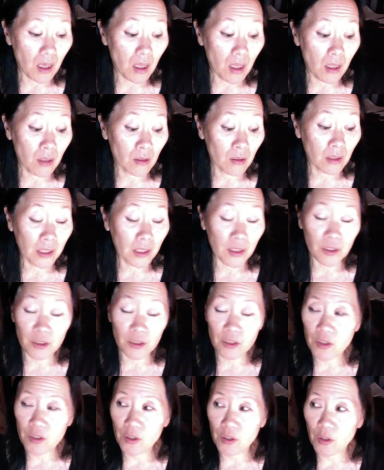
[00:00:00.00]
led
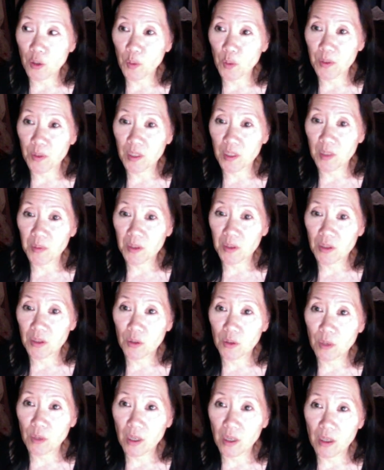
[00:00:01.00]
her to open up to
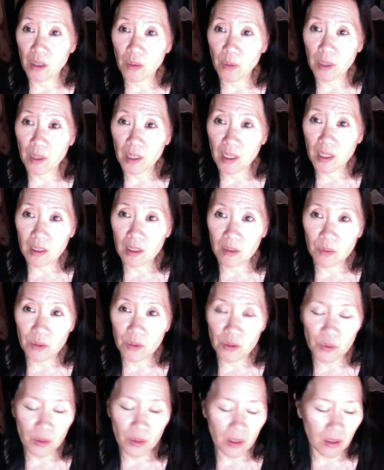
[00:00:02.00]
you right away,
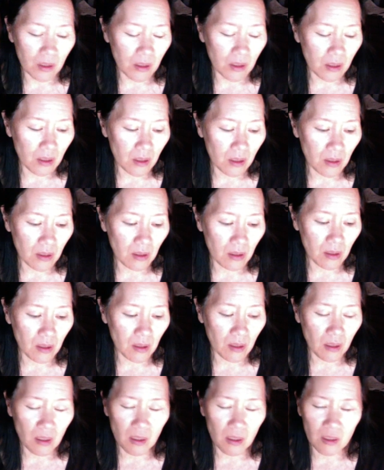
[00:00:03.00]
which was,
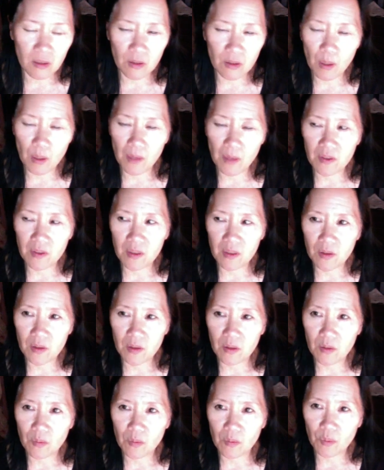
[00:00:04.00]
you have
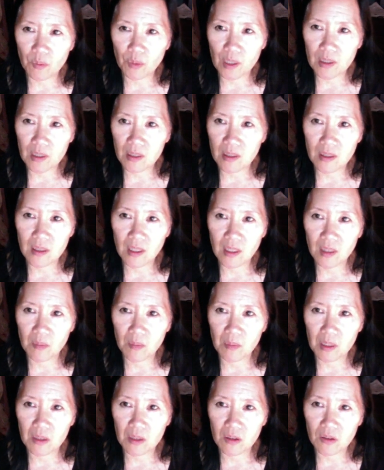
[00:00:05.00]
this presence that
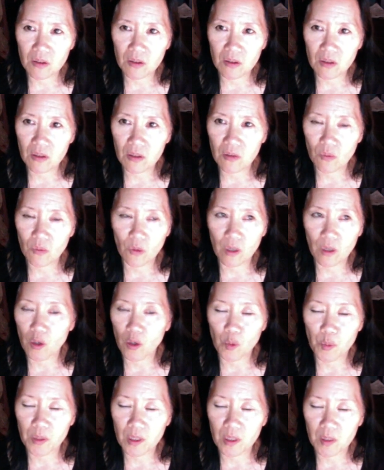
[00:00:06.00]
makes you just want to
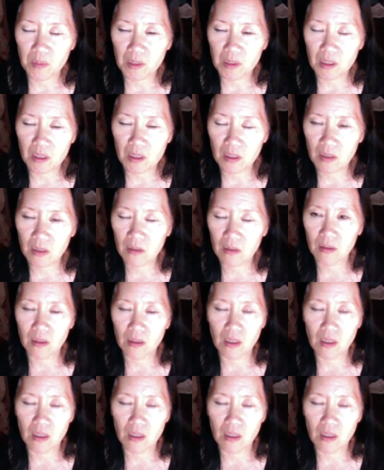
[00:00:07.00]
open up to you.